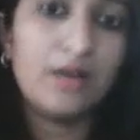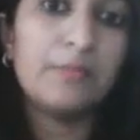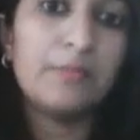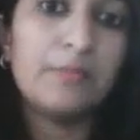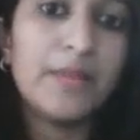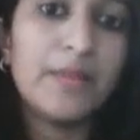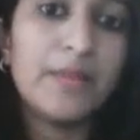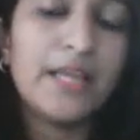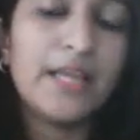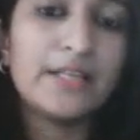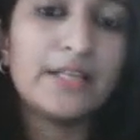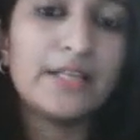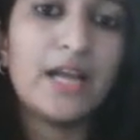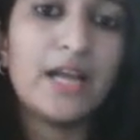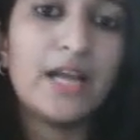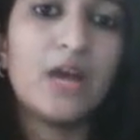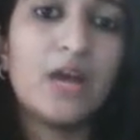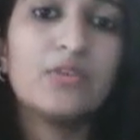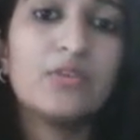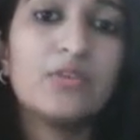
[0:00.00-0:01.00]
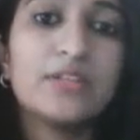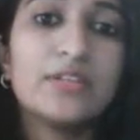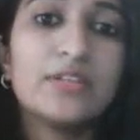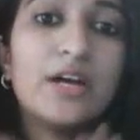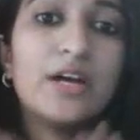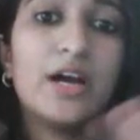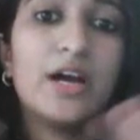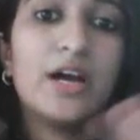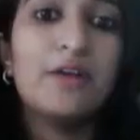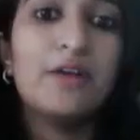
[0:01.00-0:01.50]
break down
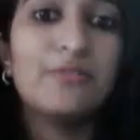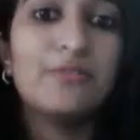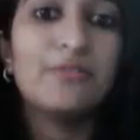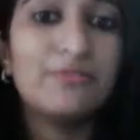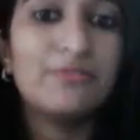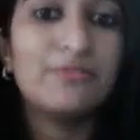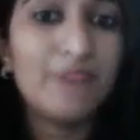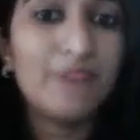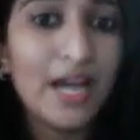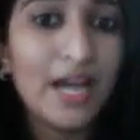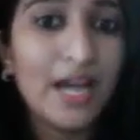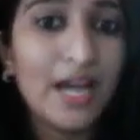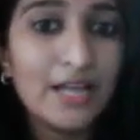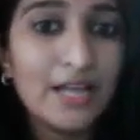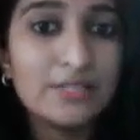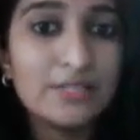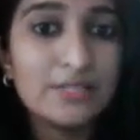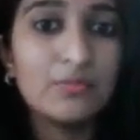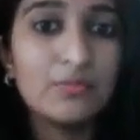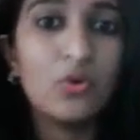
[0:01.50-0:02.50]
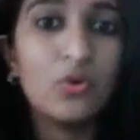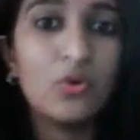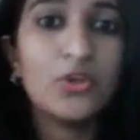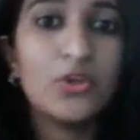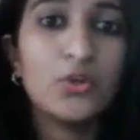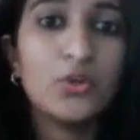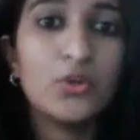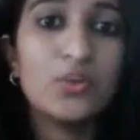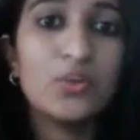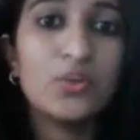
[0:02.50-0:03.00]
the fat
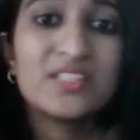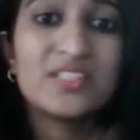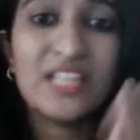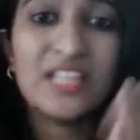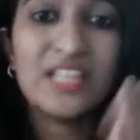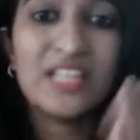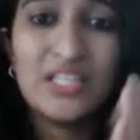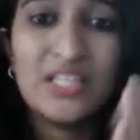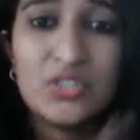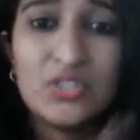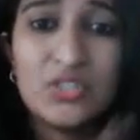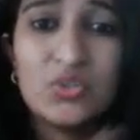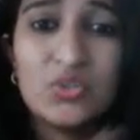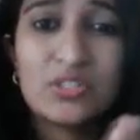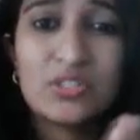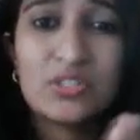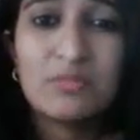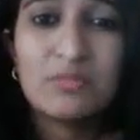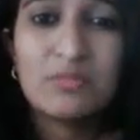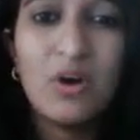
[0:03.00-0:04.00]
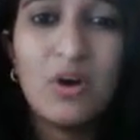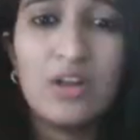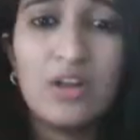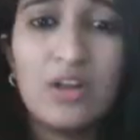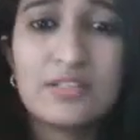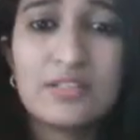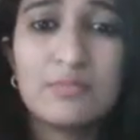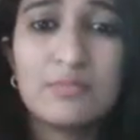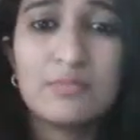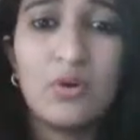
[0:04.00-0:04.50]
molecules into small
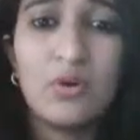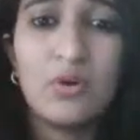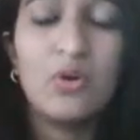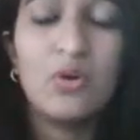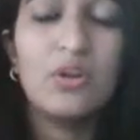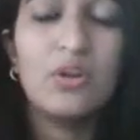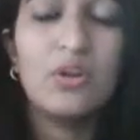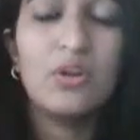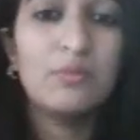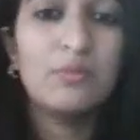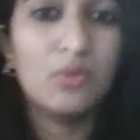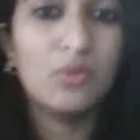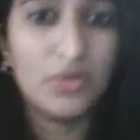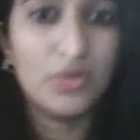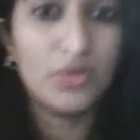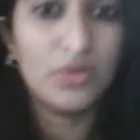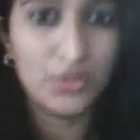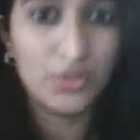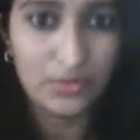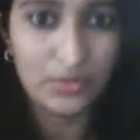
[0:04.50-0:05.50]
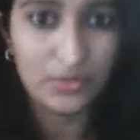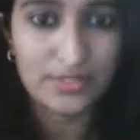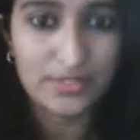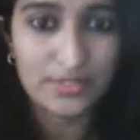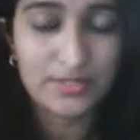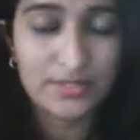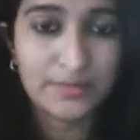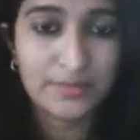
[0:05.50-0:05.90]
molecules.